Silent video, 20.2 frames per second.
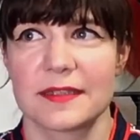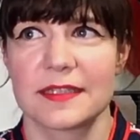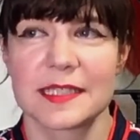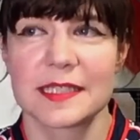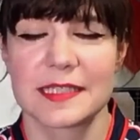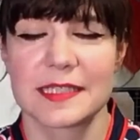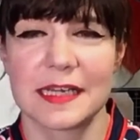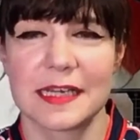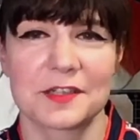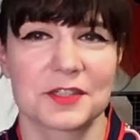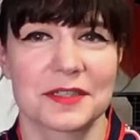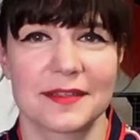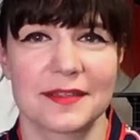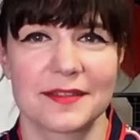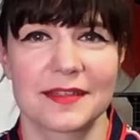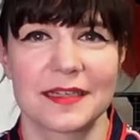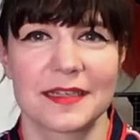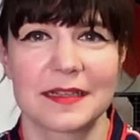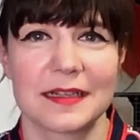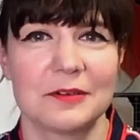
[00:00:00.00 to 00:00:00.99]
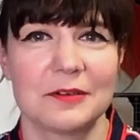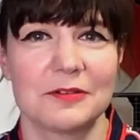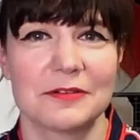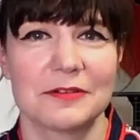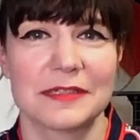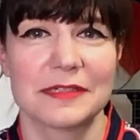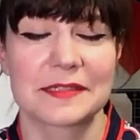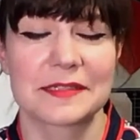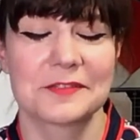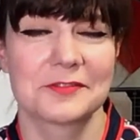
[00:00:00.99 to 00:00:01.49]
this is actually the thing that
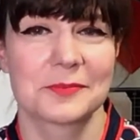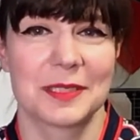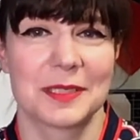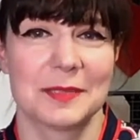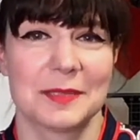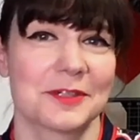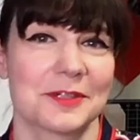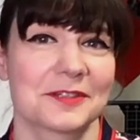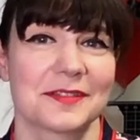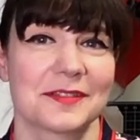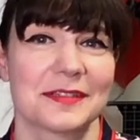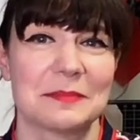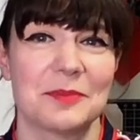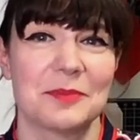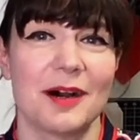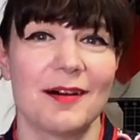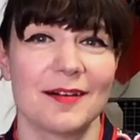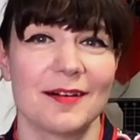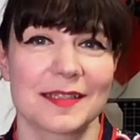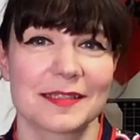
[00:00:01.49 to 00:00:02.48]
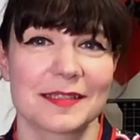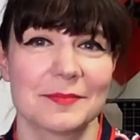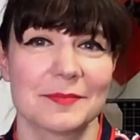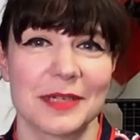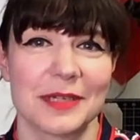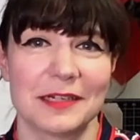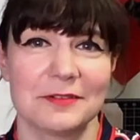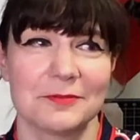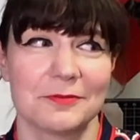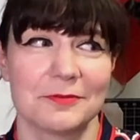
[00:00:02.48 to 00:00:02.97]
always gives me personally pause
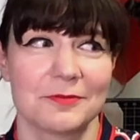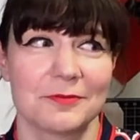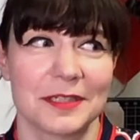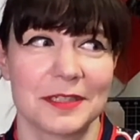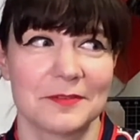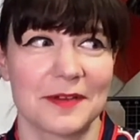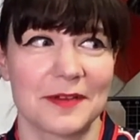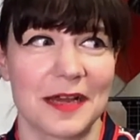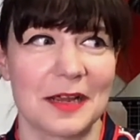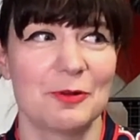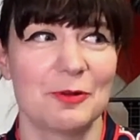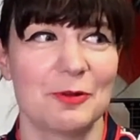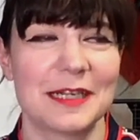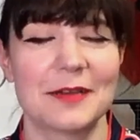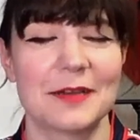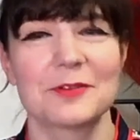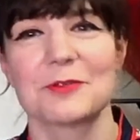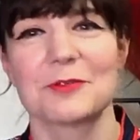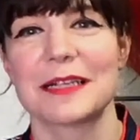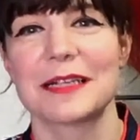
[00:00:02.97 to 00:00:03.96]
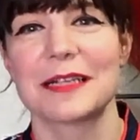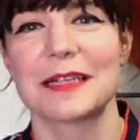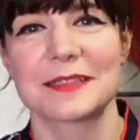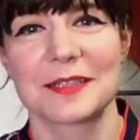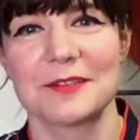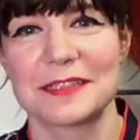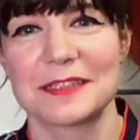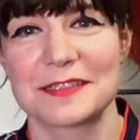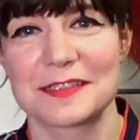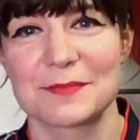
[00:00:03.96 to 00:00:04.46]
about if I would ever want to go
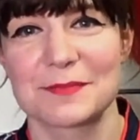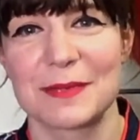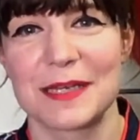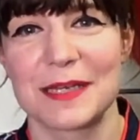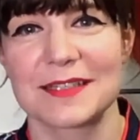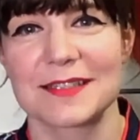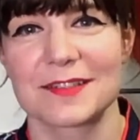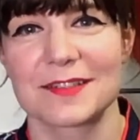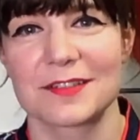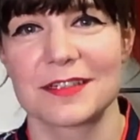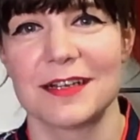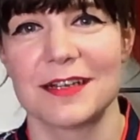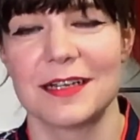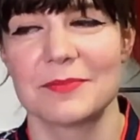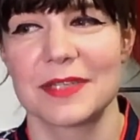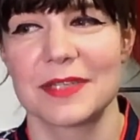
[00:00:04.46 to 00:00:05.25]
into space or not,